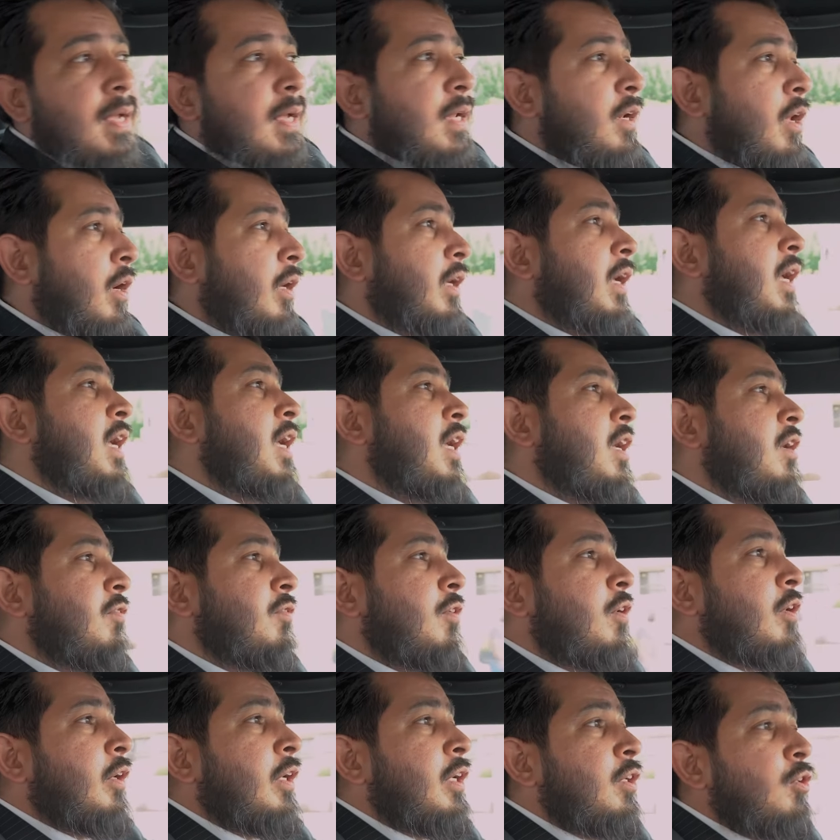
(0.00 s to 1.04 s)
Look, if
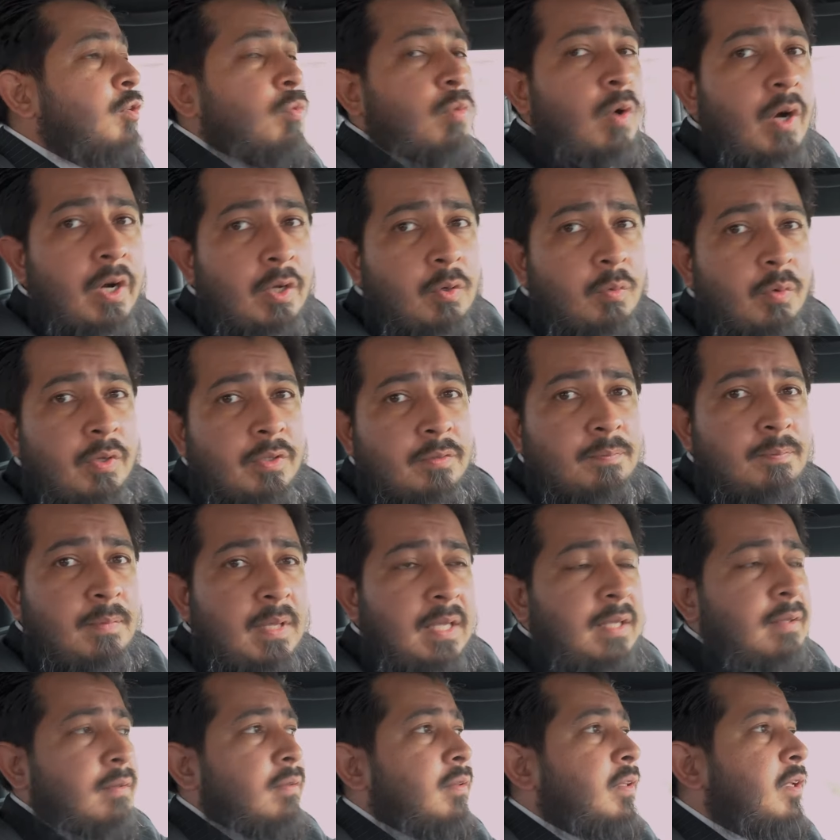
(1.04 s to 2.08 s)
you're looking to work with
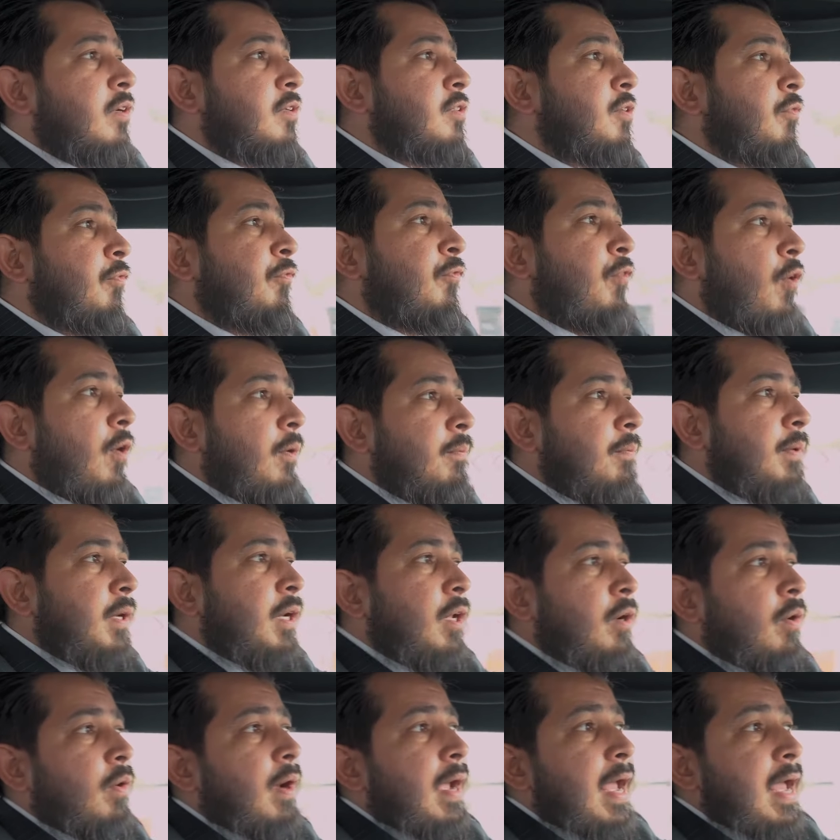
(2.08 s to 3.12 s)
me, there's a form
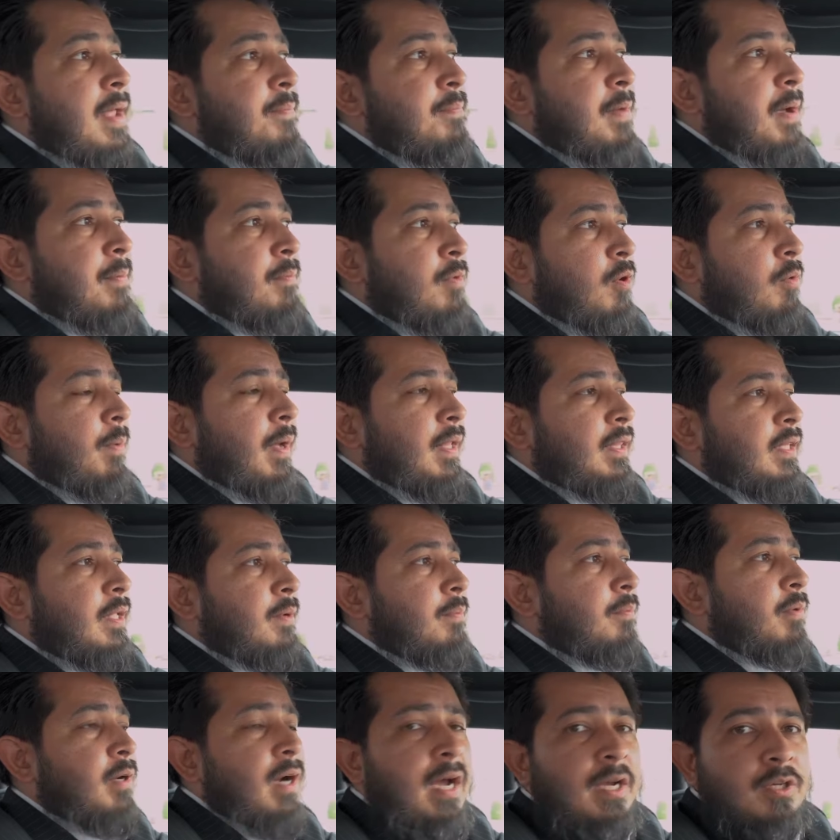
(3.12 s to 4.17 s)
below and my mobile
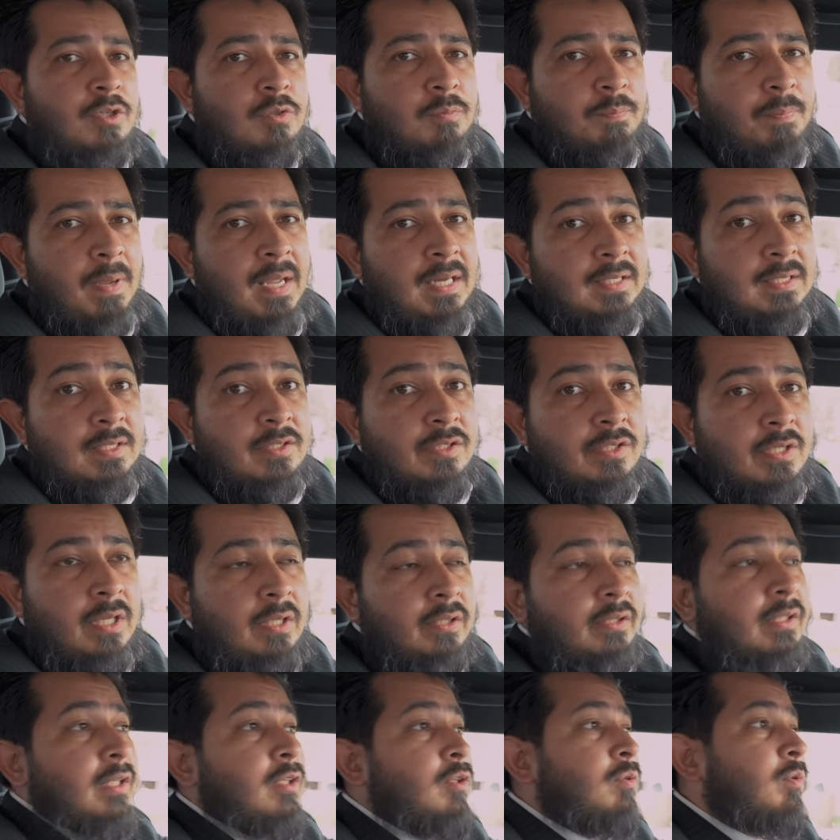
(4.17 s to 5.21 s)
number. I do paid
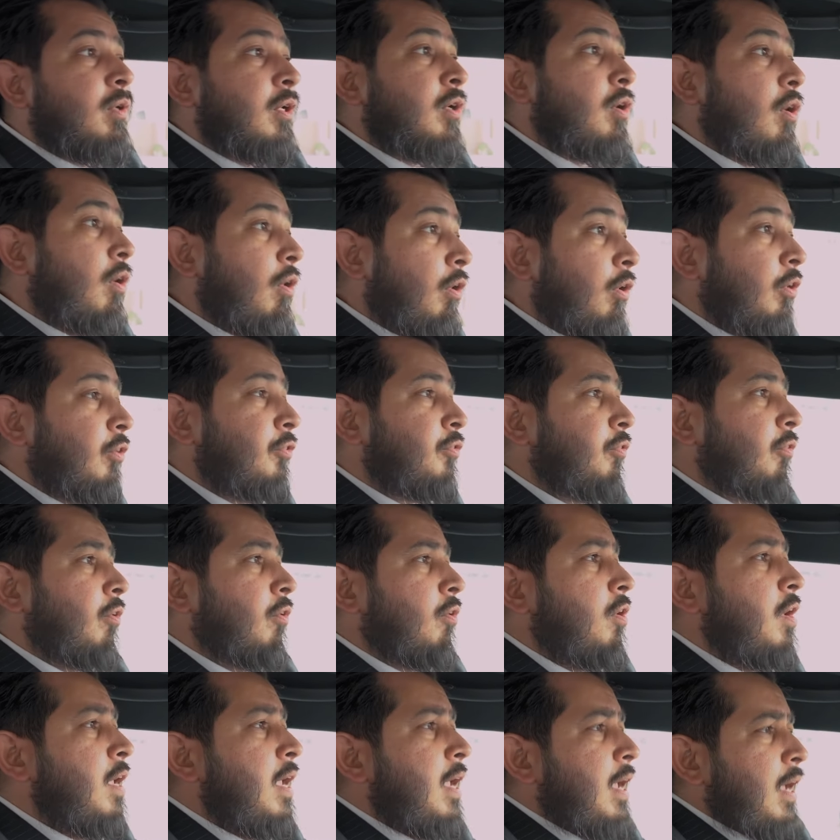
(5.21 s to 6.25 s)
consulting. You can
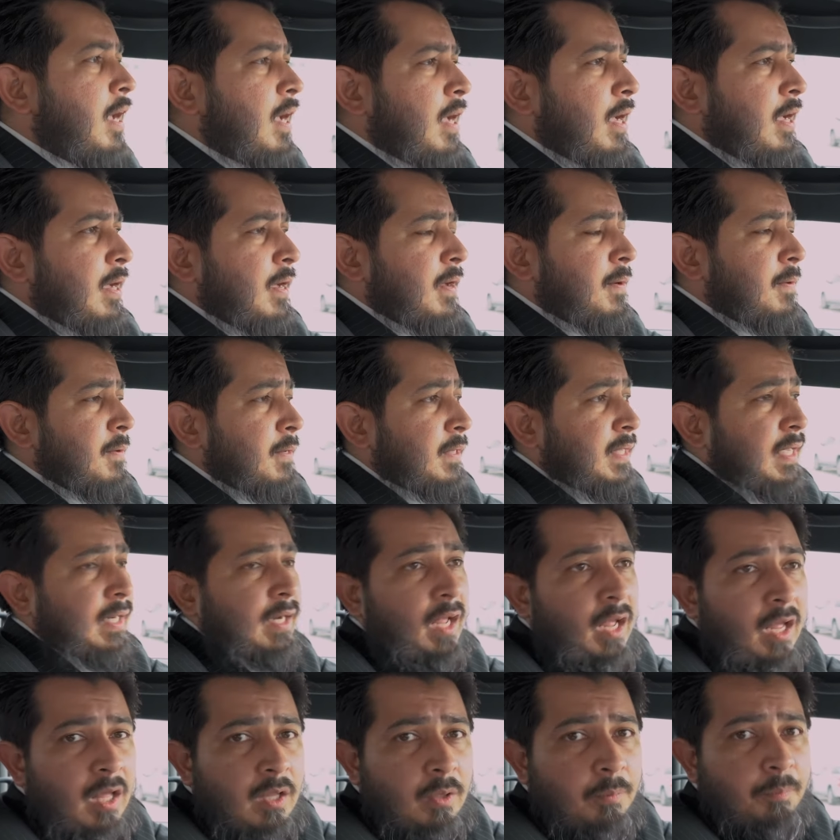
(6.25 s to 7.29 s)
also get
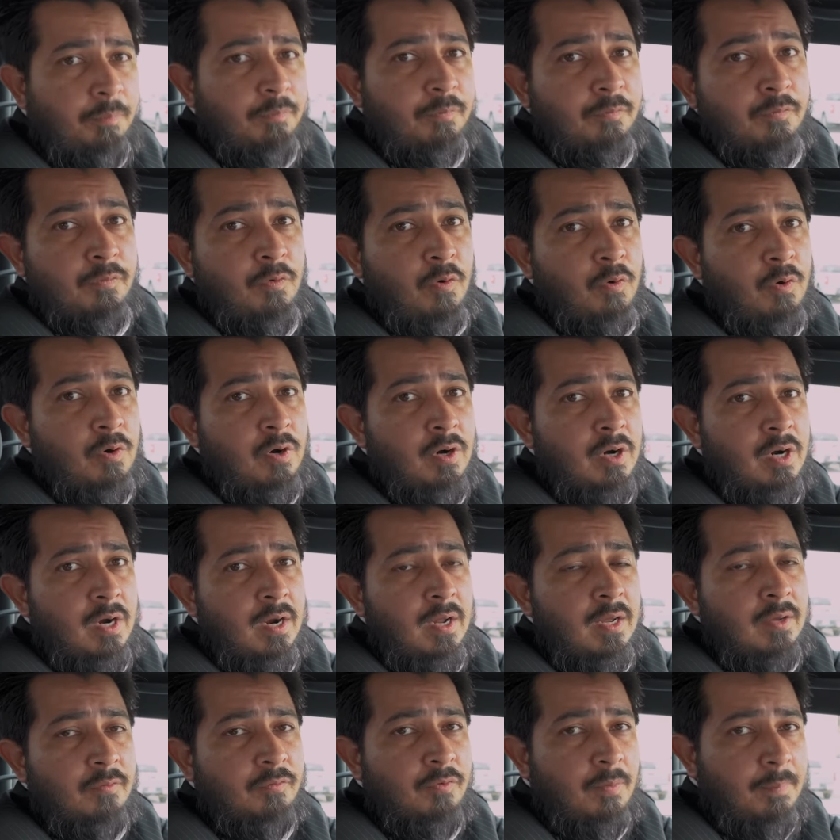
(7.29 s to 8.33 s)
help
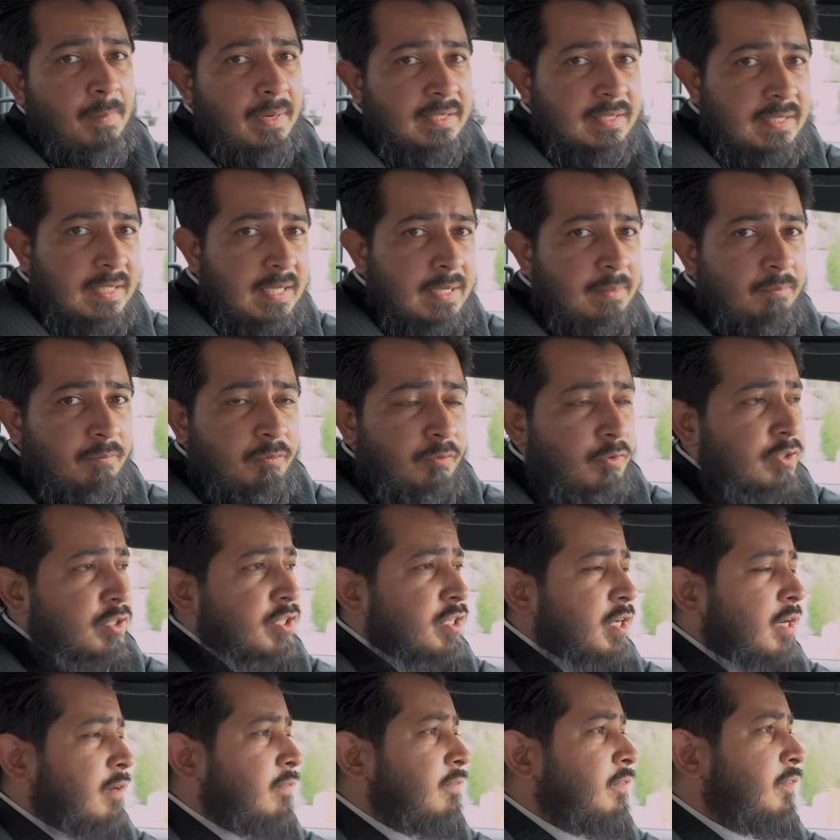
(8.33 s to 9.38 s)
from my team for
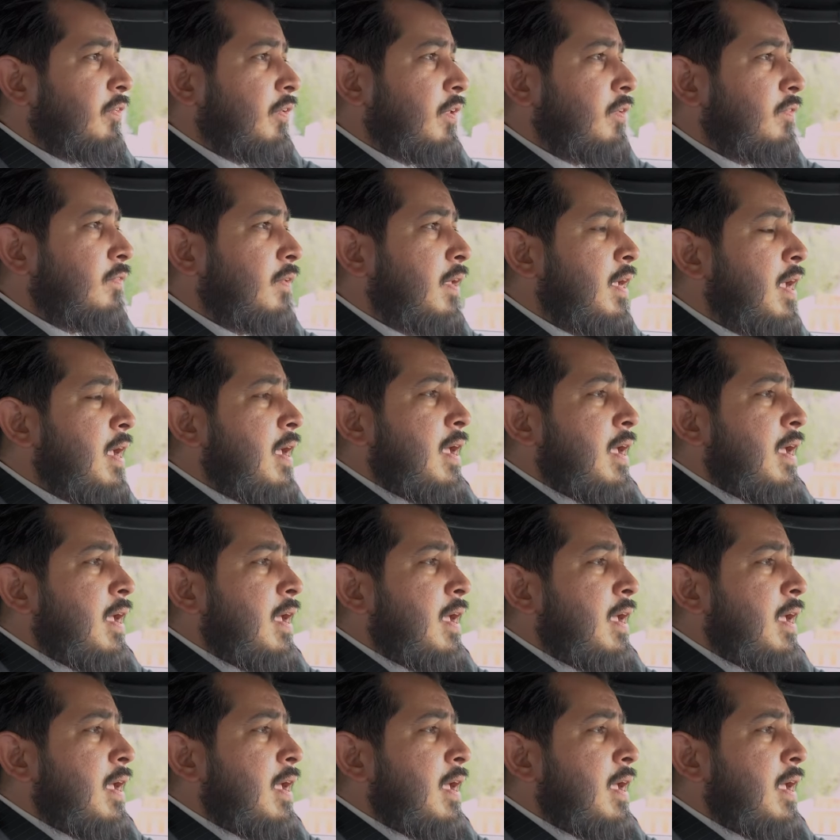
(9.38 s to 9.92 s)
services.